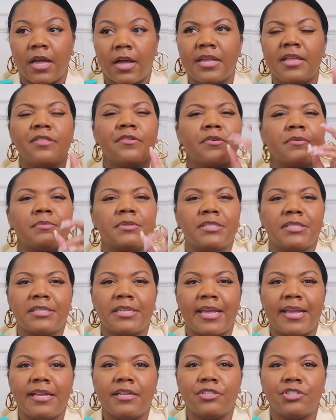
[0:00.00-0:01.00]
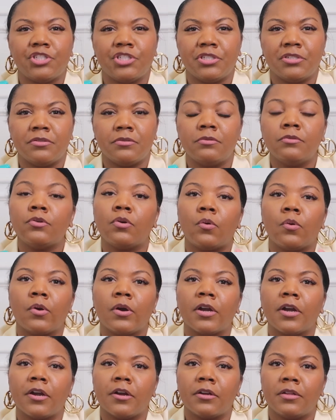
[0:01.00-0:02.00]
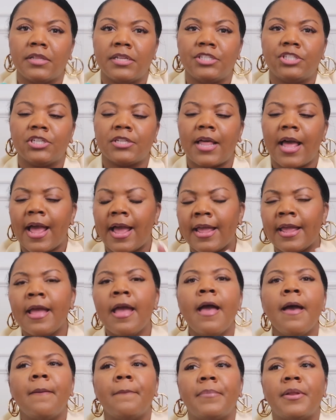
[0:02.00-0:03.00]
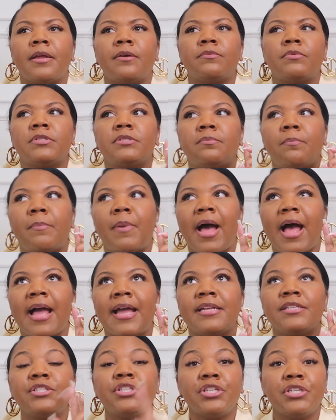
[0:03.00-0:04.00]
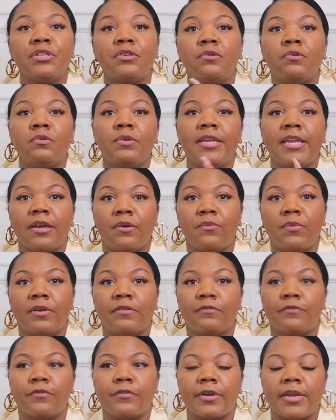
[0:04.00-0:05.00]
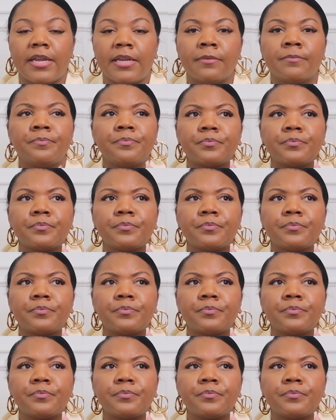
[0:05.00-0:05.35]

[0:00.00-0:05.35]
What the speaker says: Either it was late June or early July, but it was buy two, get one free.